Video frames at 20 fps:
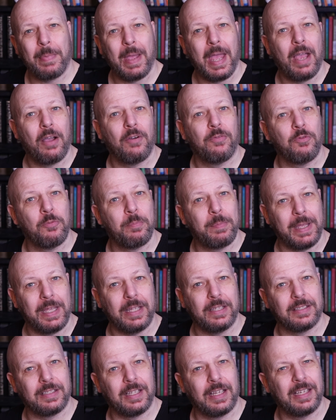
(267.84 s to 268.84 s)
powerful
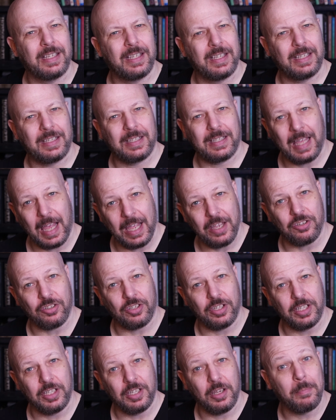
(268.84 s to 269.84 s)
beings that
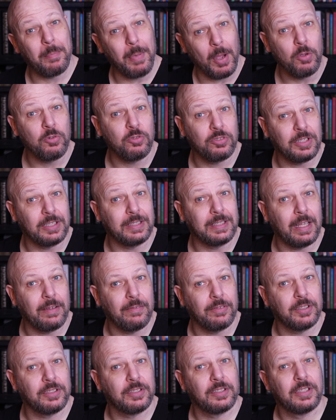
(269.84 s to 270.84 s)
occasionally opposed the
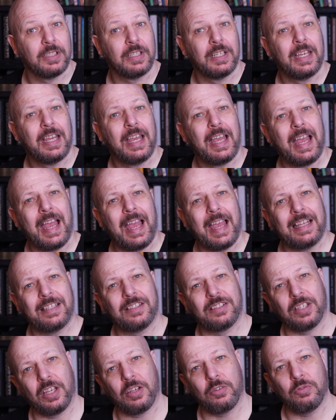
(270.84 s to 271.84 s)
Devas,
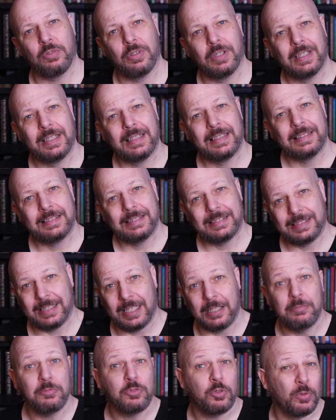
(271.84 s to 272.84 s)
and so
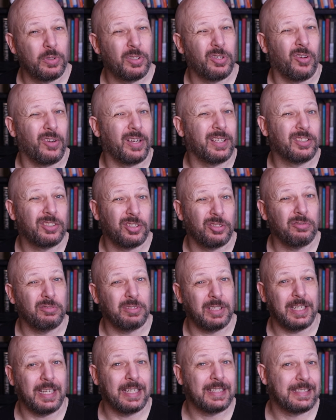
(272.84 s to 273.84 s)
seemed to align to
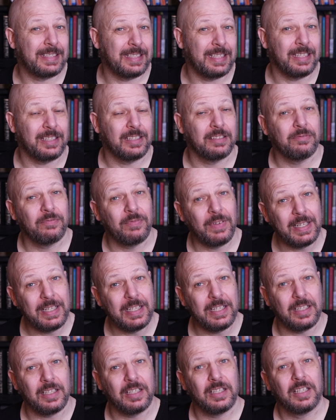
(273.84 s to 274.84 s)
the Aesir and
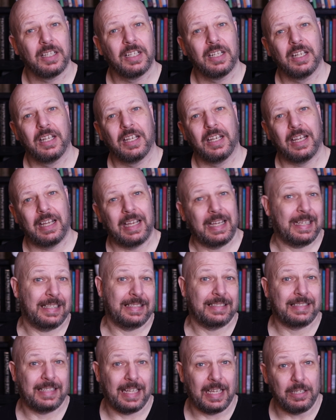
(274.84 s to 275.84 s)
Vanir,
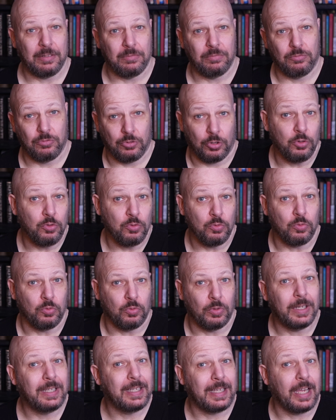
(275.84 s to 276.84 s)
as they too
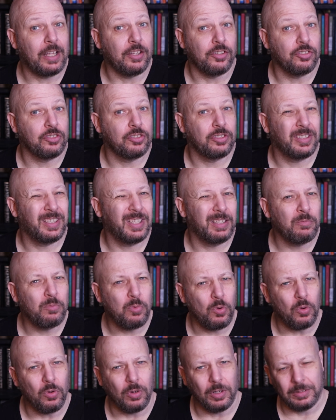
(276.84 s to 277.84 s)
engaged in
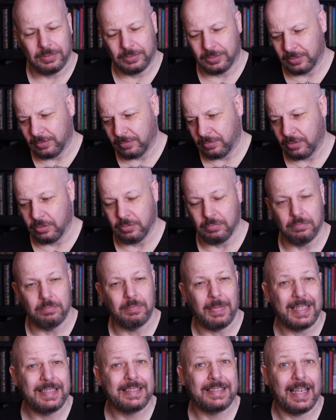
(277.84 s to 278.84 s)
war to
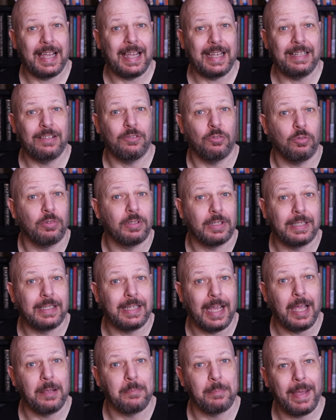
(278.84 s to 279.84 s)
maintain or
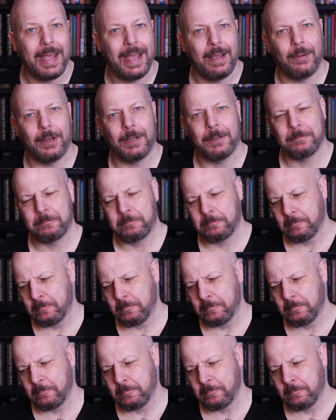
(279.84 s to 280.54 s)
gain power.